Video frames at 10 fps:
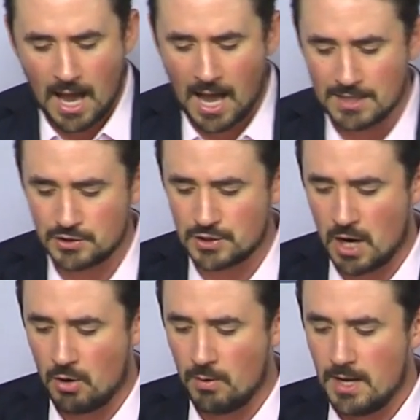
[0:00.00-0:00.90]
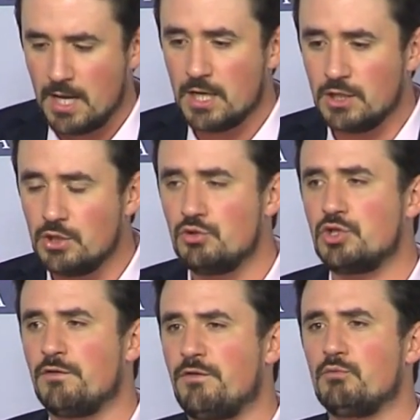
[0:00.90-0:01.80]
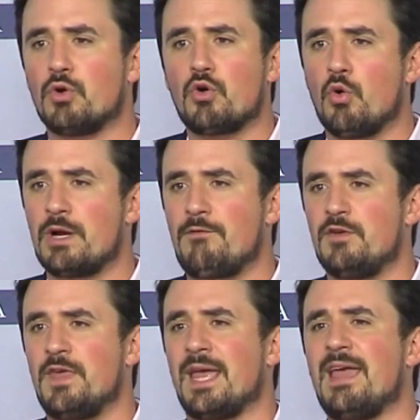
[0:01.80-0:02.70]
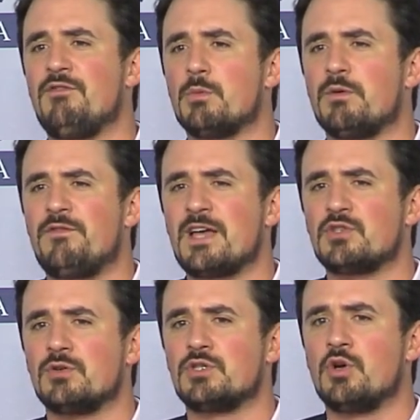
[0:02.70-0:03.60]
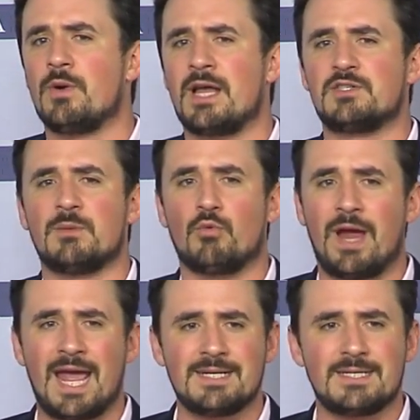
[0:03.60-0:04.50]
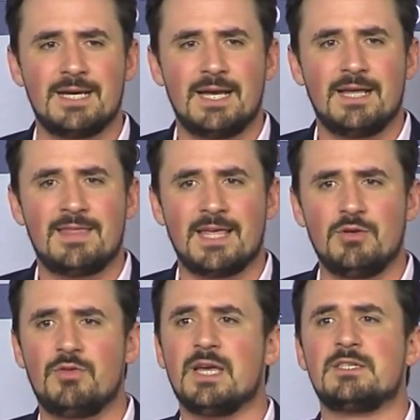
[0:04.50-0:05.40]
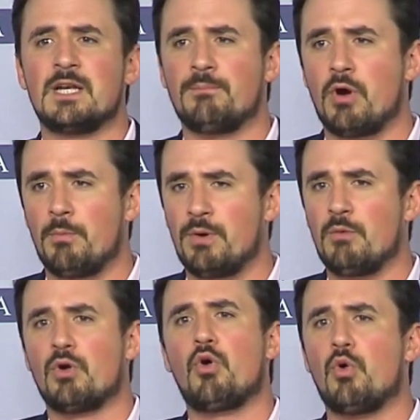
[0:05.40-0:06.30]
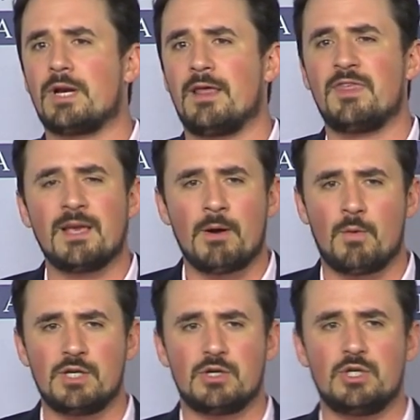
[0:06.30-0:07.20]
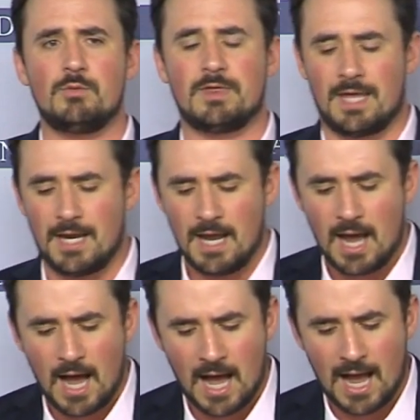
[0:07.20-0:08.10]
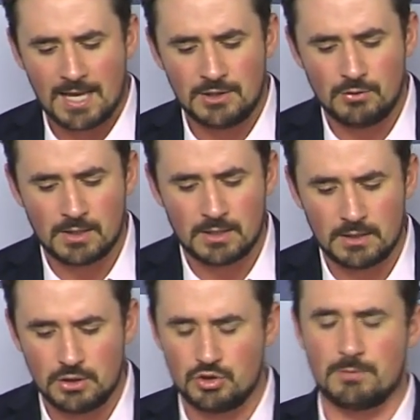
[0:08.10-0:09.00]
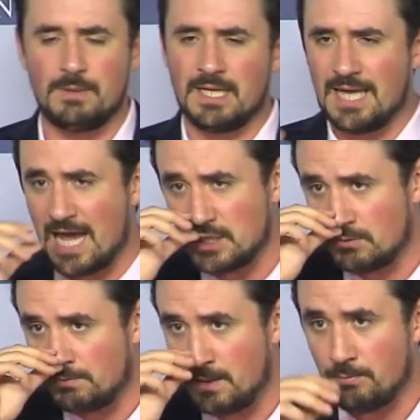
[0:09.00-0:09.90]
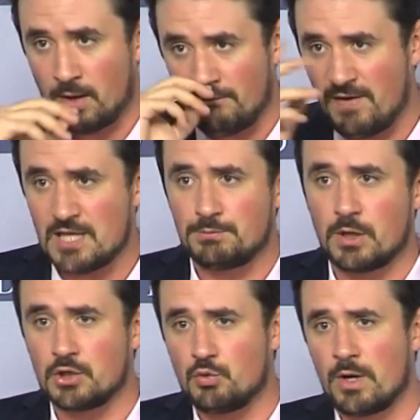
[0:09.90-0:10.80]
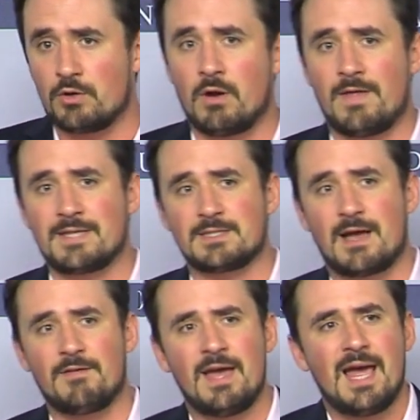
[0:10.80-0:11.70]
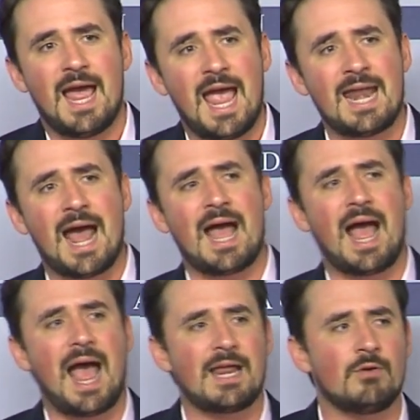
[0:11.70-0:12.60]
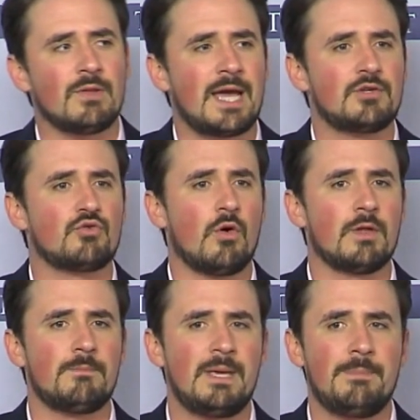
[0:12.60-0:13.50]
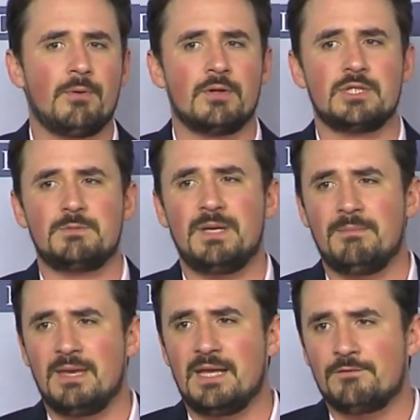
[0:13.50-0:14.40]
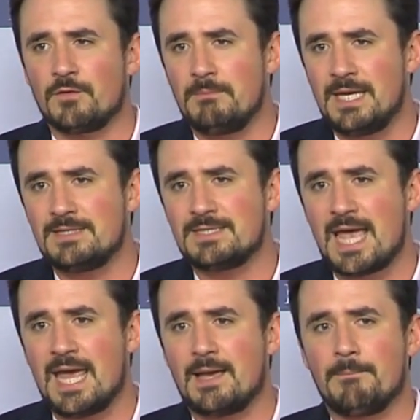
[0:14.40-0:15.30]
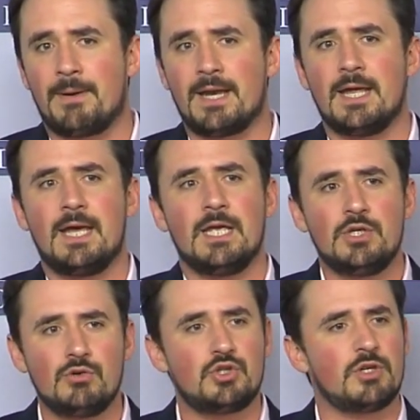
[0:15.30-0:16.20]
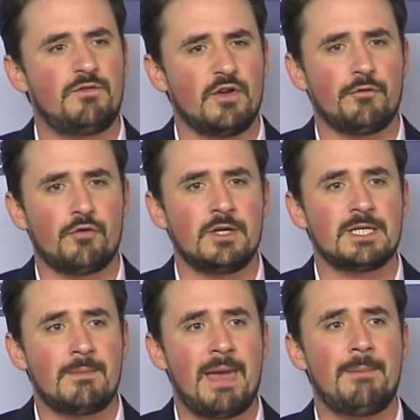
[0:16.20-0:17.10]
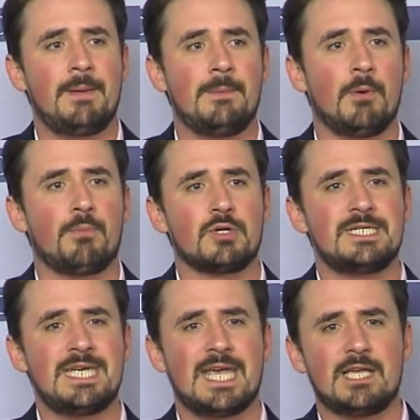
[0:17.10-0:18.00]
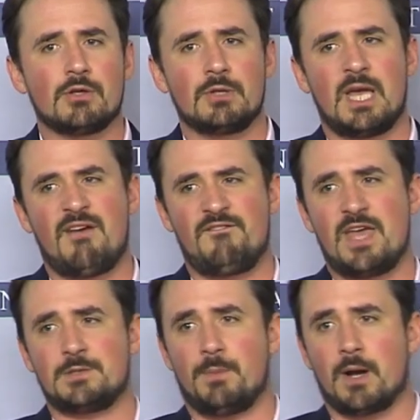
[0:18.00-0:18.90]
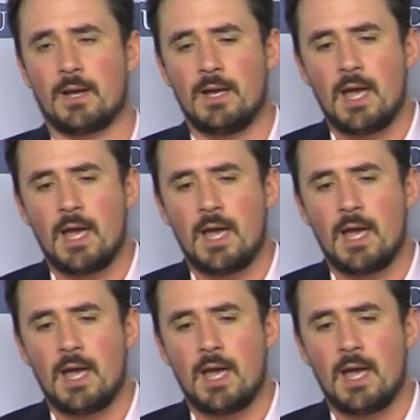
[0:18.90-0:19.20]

Uh, so use your record everything. If your professor is going on some rant that you think is inappropriate, record it. Think about what you could do with it. Uh, you could you should be engaging with people on Facebook and Twitter and all that stuff. And I, I don't like trolling people and just being mean for mean's sake, but you should feel free to debate people, particularly on Facebook.